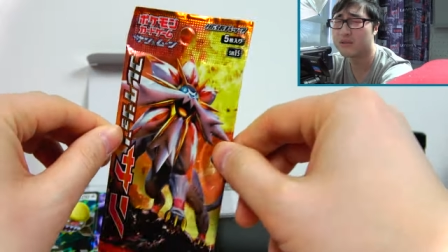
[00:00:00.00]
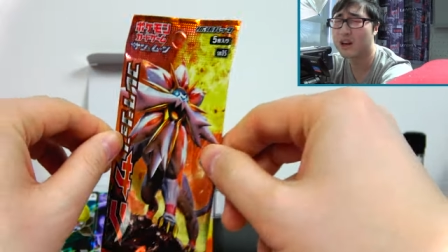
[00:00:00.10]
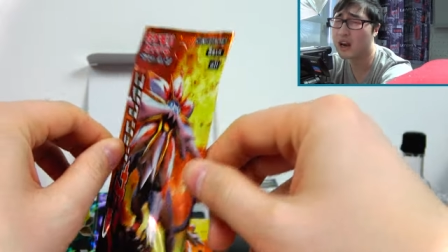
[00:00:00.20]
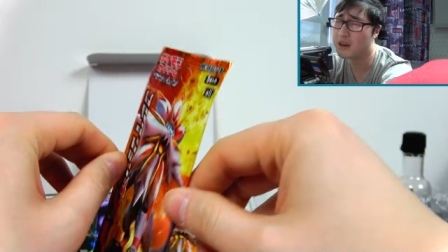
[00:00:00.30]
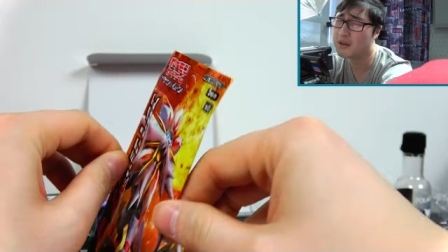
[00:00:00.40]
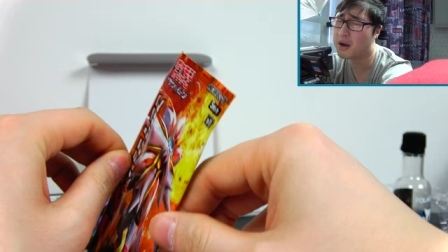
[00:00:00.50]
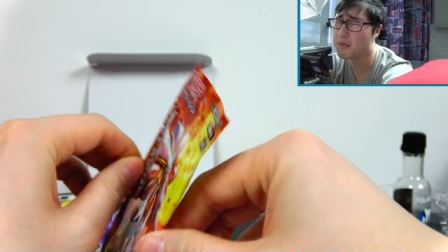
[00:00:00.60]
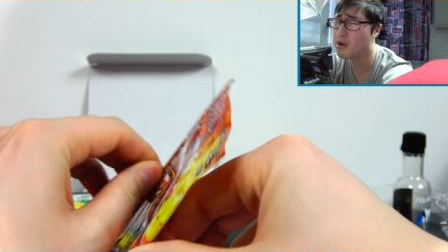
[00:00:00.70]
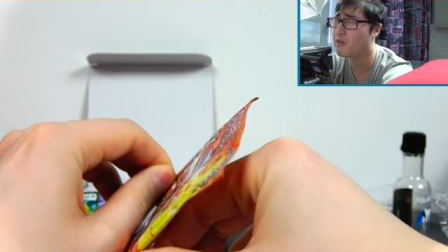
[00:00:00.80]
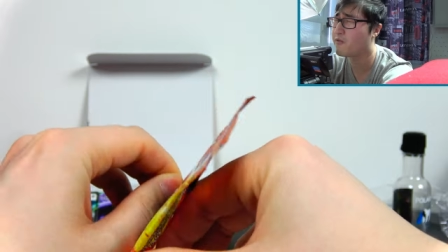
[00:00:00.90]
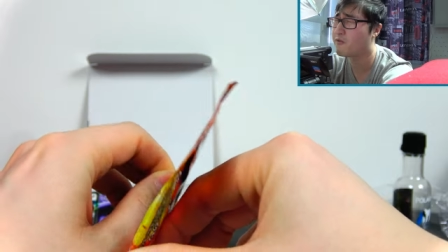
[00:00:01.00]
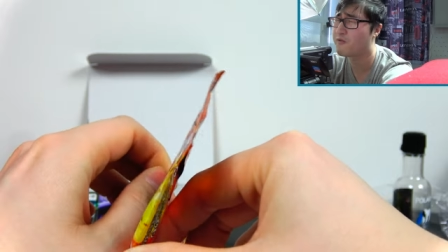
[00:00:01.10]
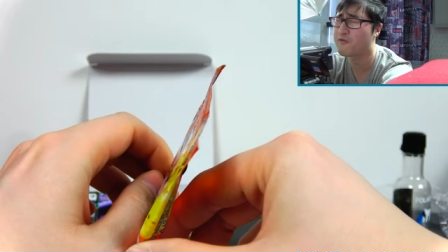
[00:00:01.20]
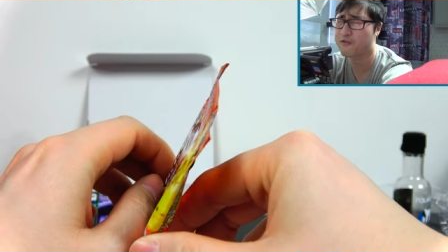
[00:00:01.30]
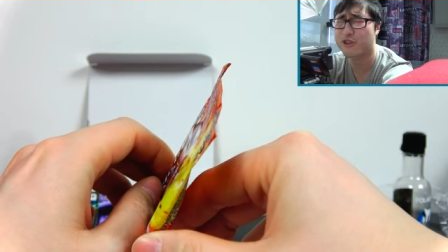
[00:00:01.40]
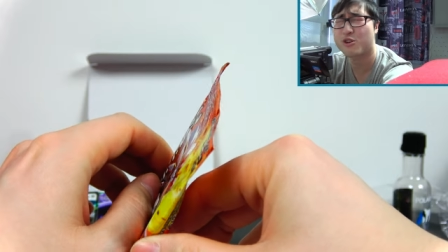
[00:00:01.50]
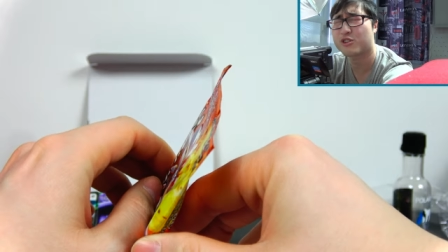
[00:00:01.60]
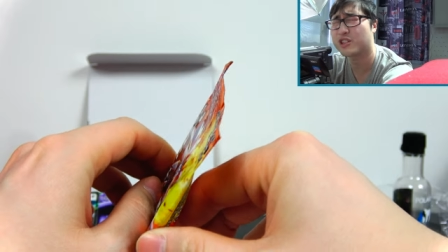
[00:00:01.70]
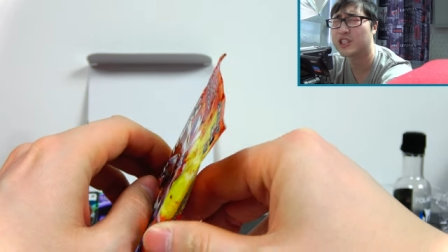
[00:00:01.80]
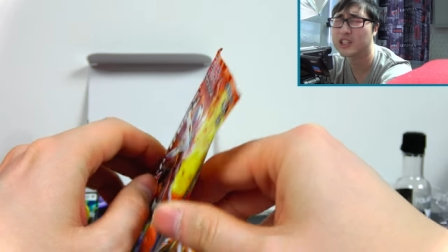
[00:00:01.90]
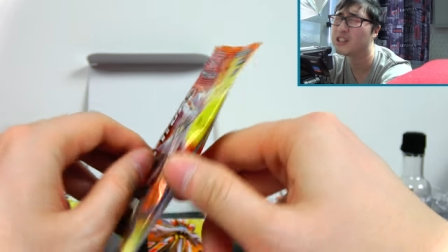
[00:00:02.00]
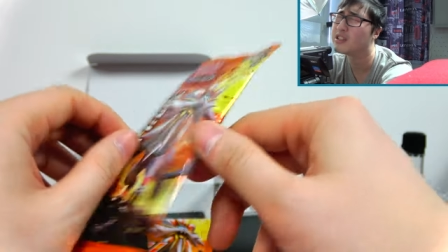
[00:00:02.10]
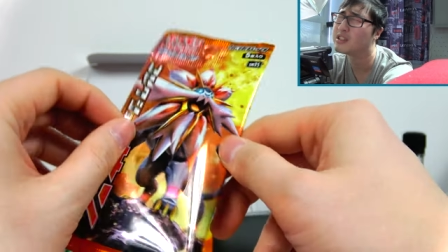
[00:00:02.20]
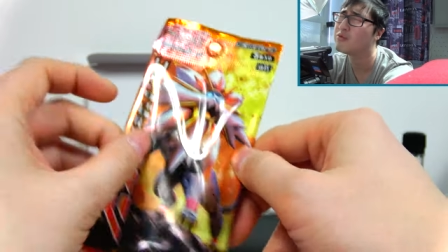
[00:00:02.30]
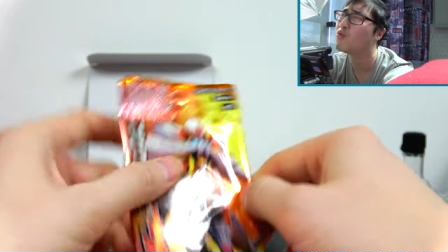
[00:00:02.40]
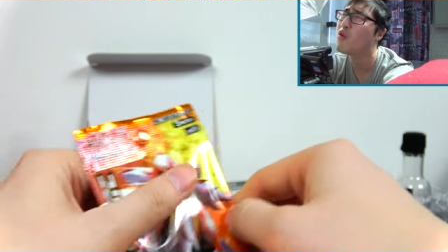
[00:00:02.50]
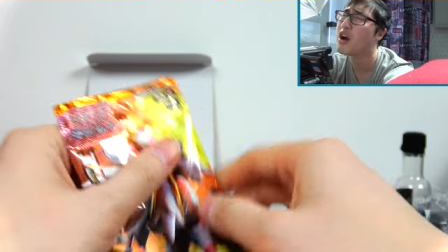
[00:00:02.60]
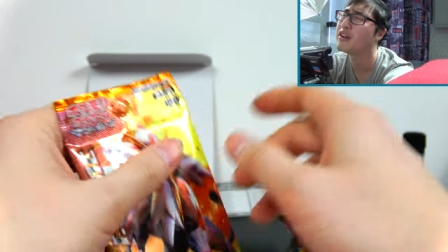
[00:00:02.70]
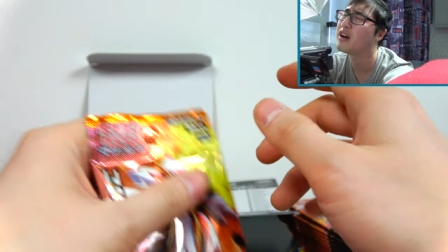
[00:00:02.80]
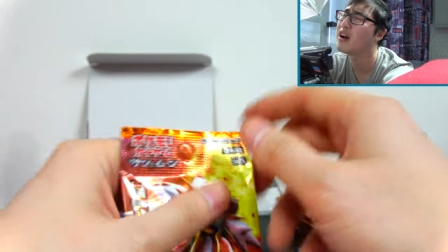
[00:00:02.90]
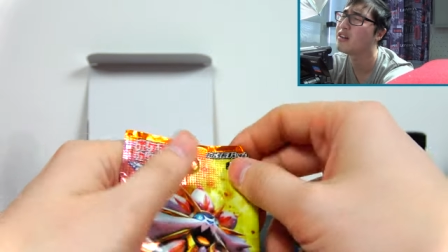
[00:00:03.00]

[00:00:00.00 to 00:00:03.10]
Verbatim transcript: uh, number thirteen. Why not?